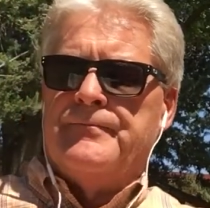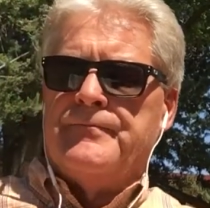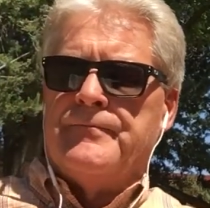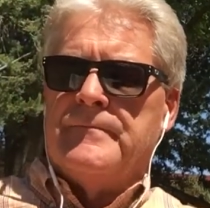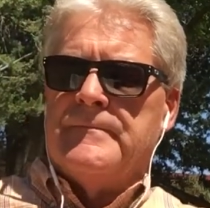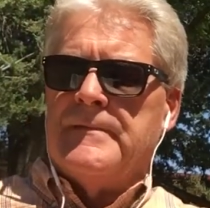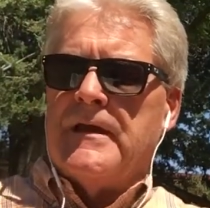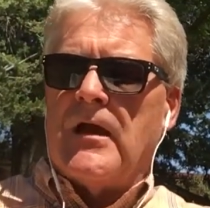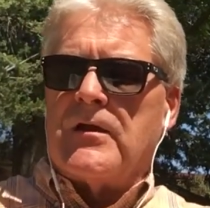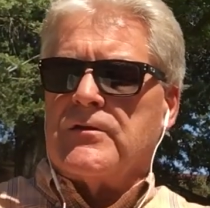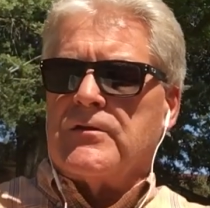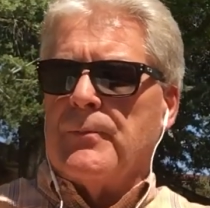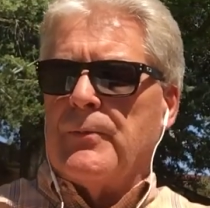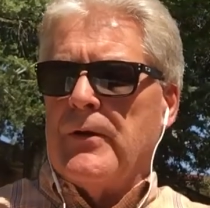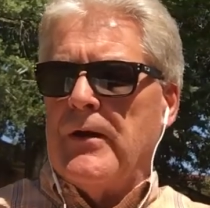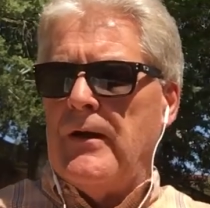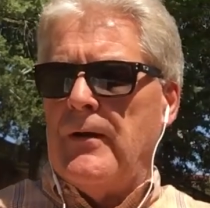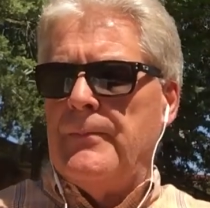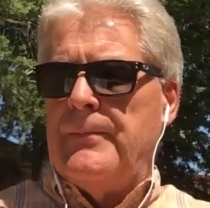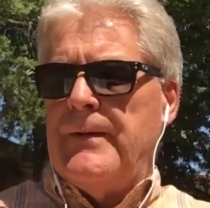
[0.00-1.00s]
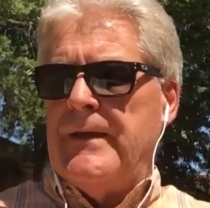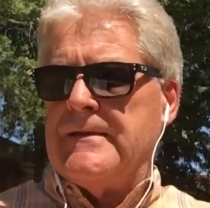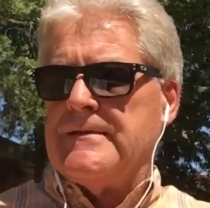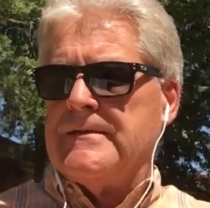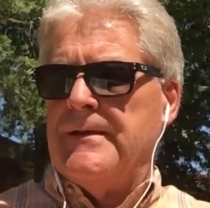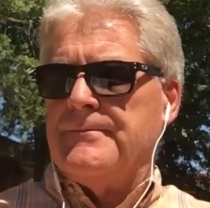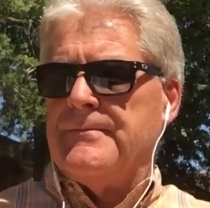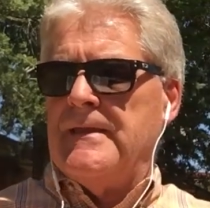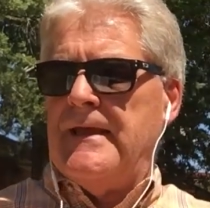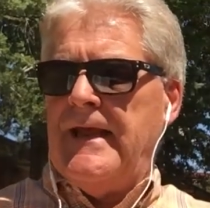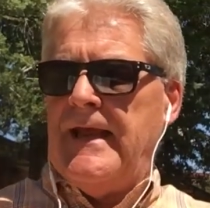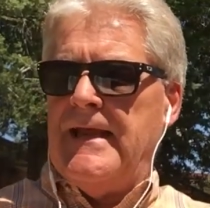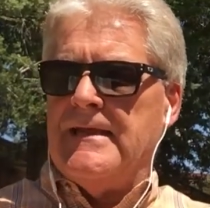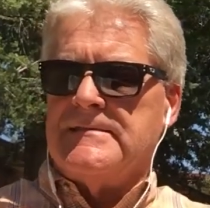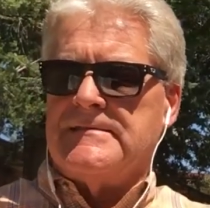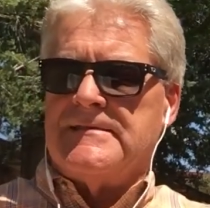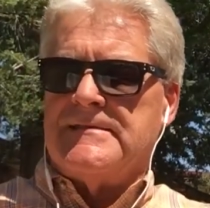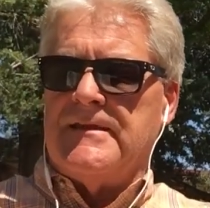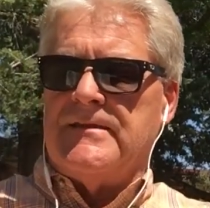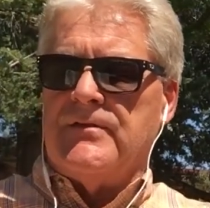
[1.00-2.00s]
Dr. Prell picked up the
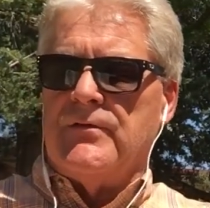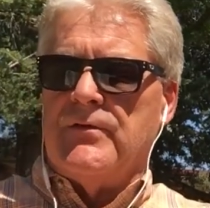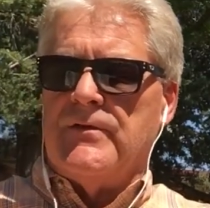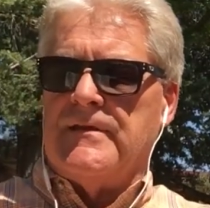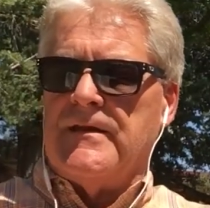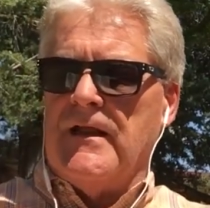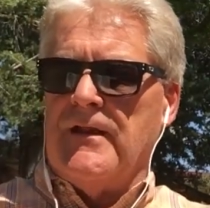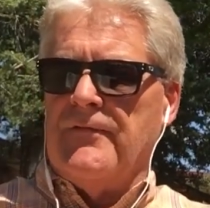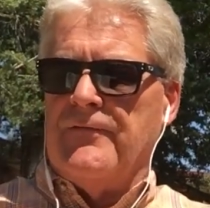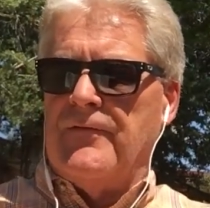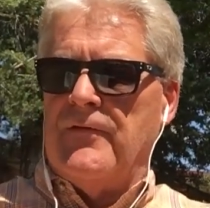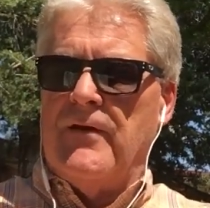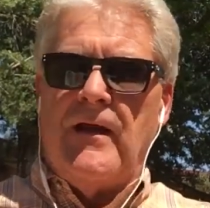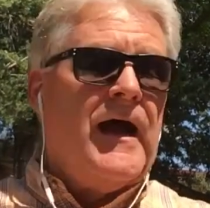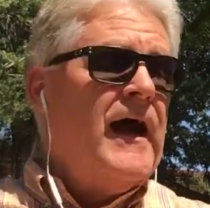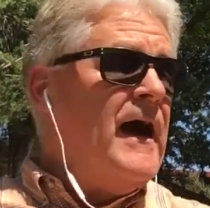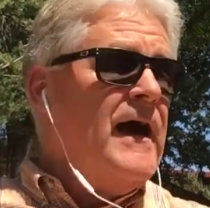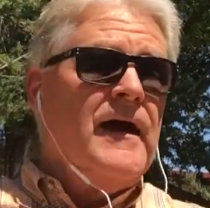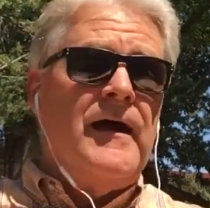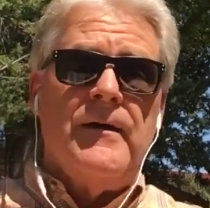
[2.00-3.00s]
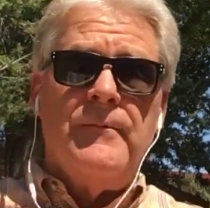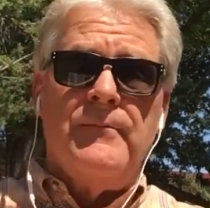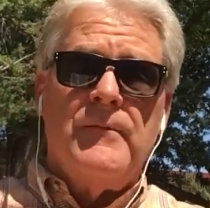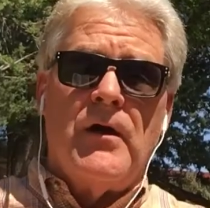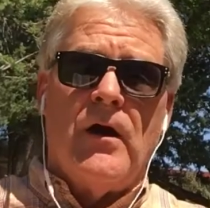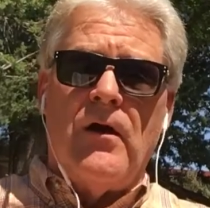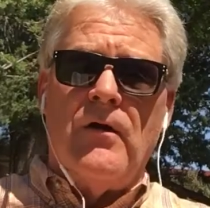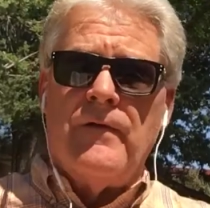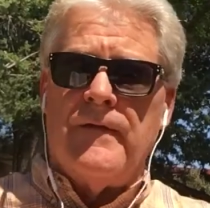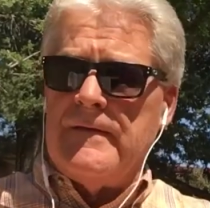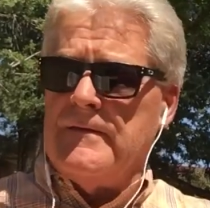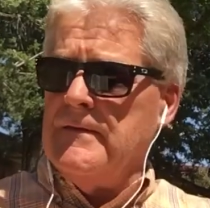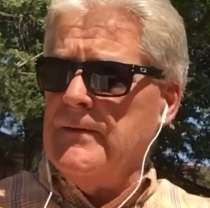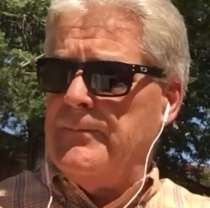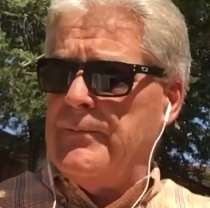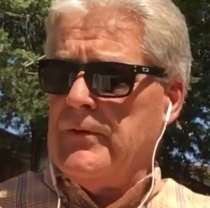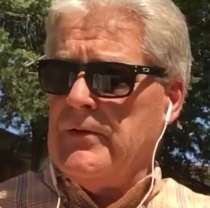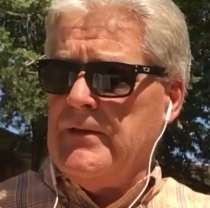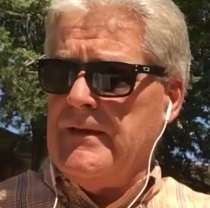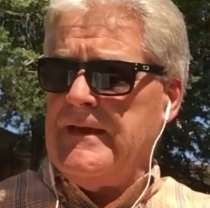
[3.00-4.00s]
handset to her telephone. I'm calling the
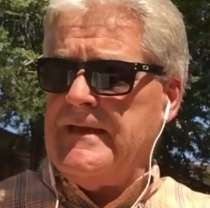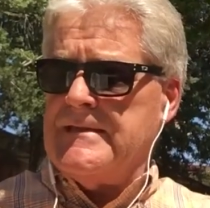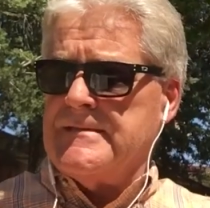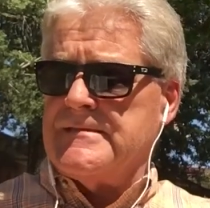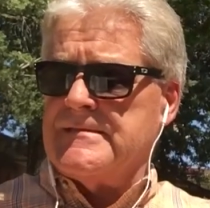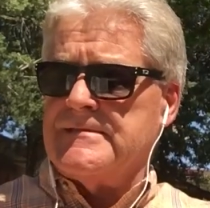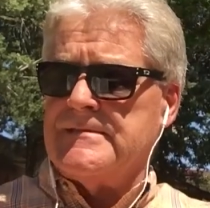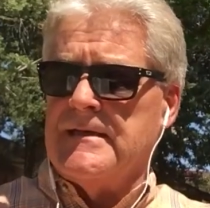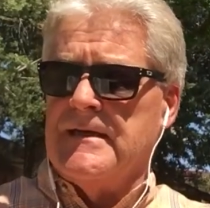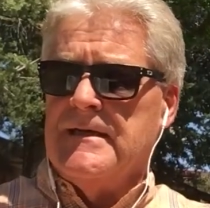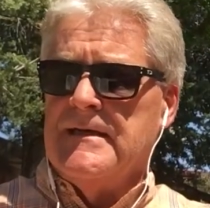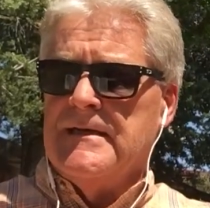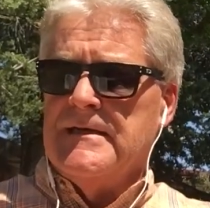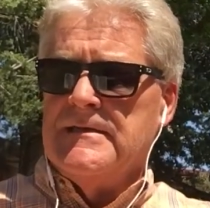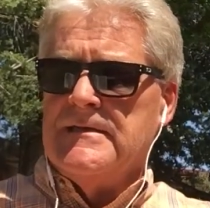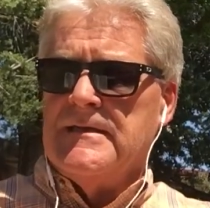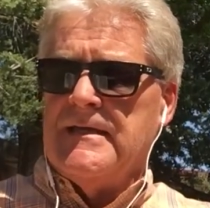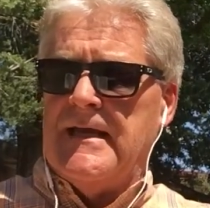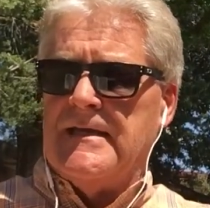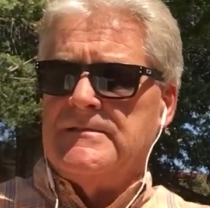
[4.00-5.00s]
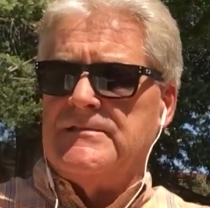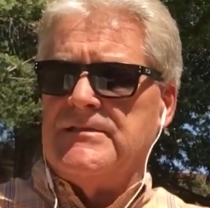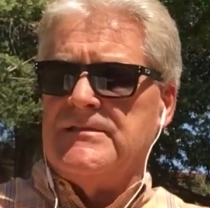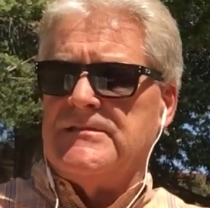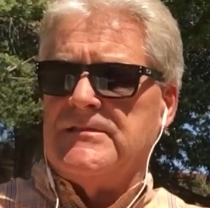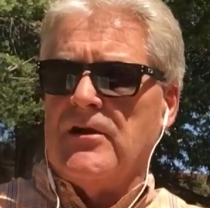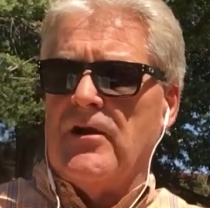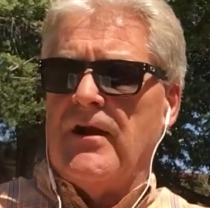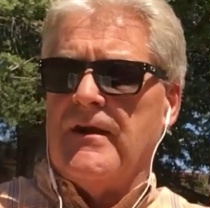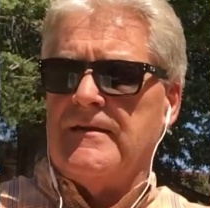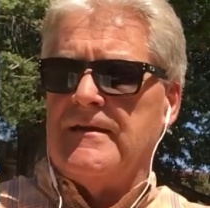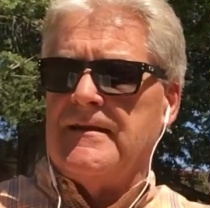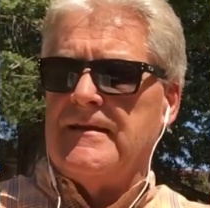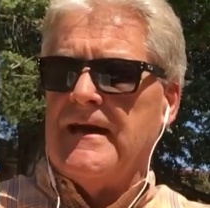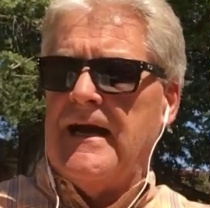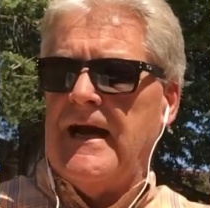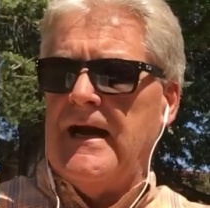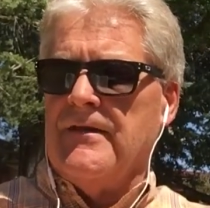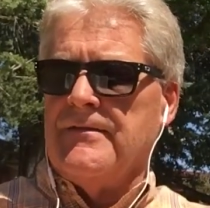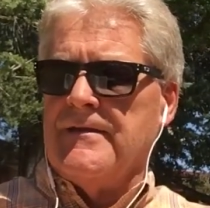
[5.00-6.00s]
police. And she started to
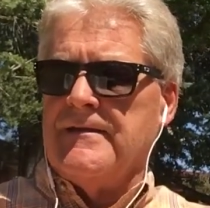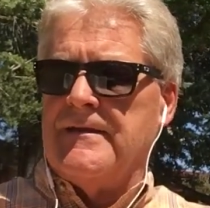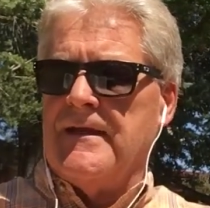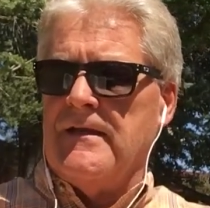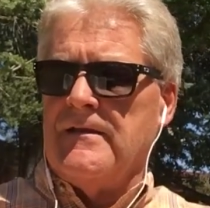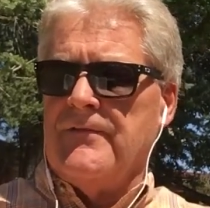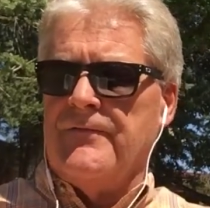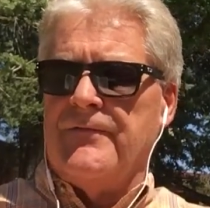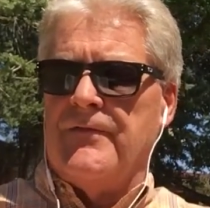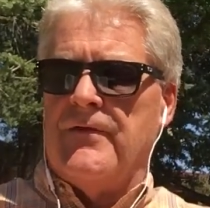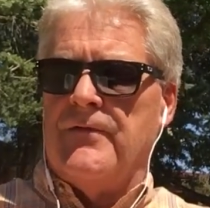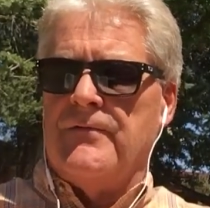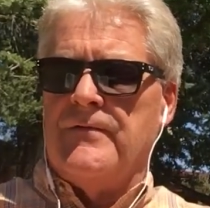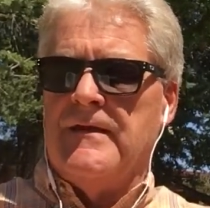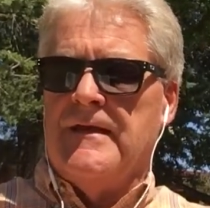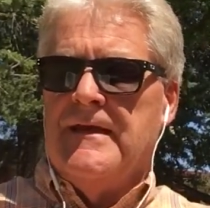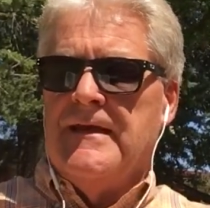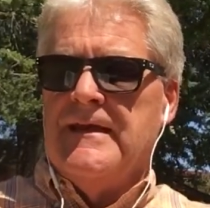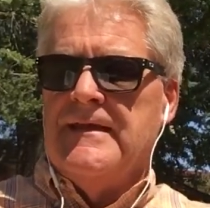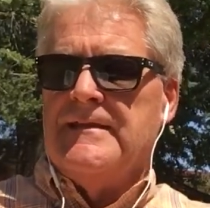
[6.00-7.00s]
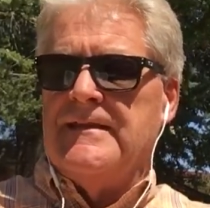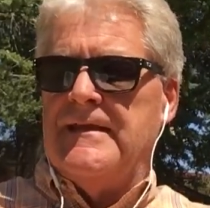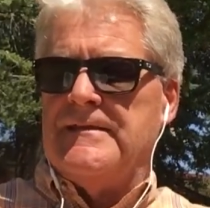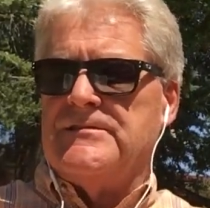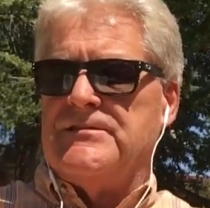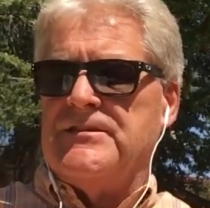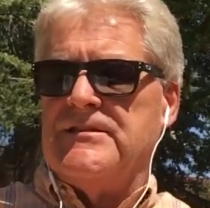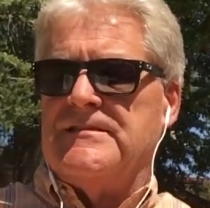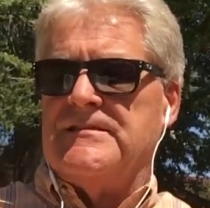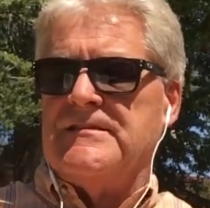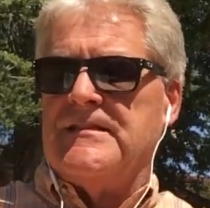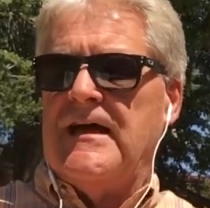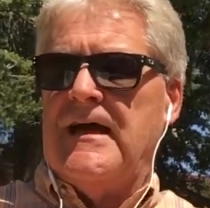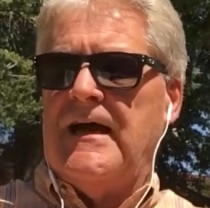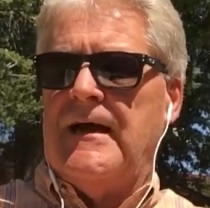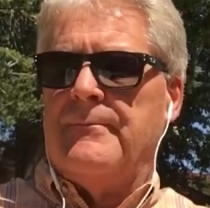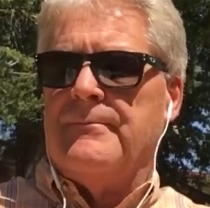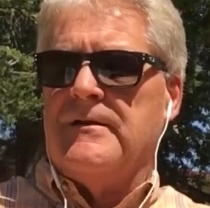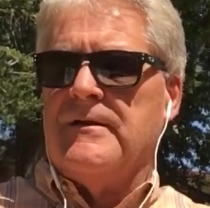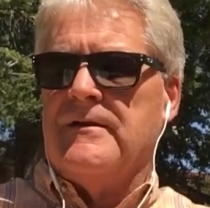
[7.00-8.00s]
dial the telephone. Then she
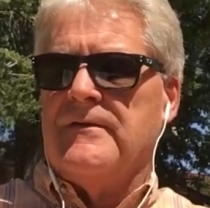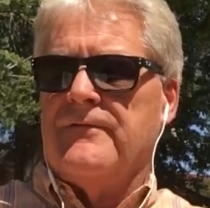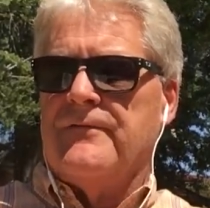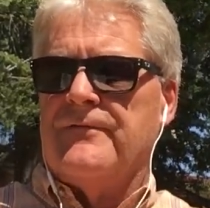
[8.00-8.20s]
stopped.